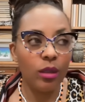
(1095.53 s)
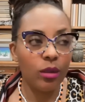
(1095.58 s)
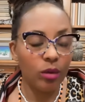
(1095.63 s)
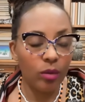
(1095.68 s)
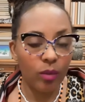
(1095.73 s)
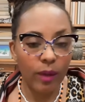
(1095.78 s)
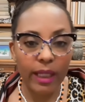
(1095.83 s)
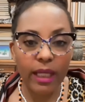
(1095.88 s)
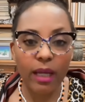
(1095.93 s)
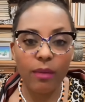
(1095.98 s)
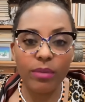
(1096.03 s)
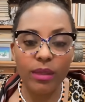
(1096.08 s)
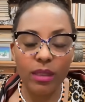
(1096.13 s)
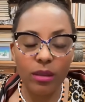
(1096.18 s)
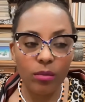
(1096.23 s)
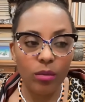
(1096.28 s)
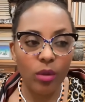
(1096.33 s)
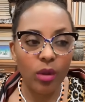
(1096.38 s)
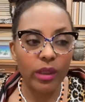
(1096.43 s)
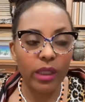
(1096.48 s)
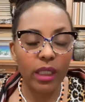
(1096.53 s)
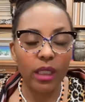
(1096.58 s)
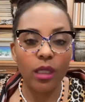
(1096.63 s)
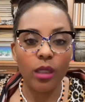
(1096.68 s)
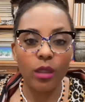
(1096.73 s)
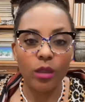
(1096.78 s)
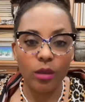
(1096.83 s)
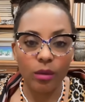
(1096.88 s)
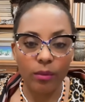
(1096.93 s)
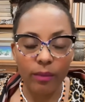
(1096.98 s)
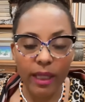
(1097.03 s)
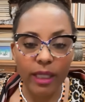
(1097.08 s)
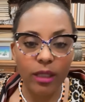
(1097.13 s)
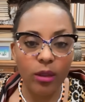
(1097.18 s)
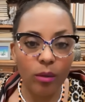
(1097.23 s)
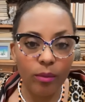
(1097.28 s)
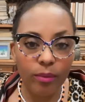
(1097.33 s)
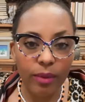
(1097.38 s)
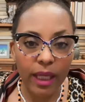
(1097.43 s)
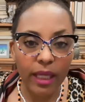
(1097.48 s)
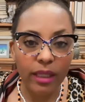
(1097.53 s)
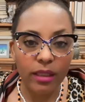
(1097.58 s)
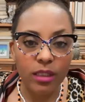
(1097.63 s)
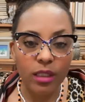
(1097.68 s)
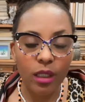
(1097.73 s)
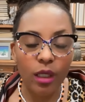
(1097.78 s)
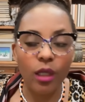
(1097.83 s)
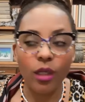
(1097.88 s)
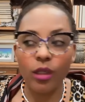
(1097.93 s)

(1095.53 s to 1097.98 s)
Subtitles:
You wake up in the morning, you make your bed,